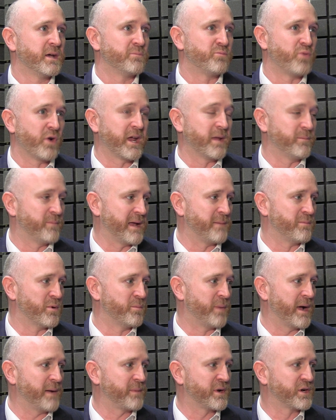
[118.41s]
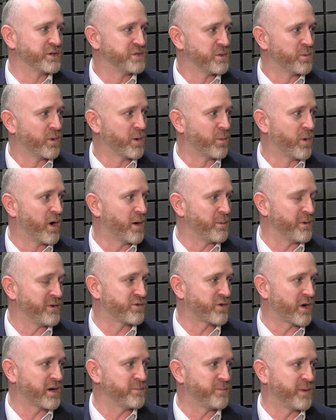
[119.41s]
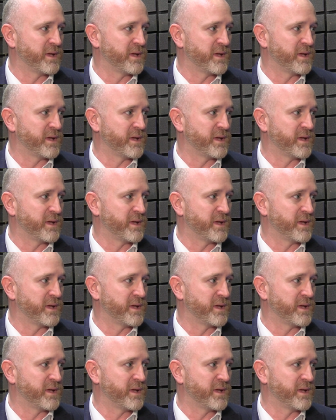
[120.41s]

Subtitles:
bringing people back, because you want to work with great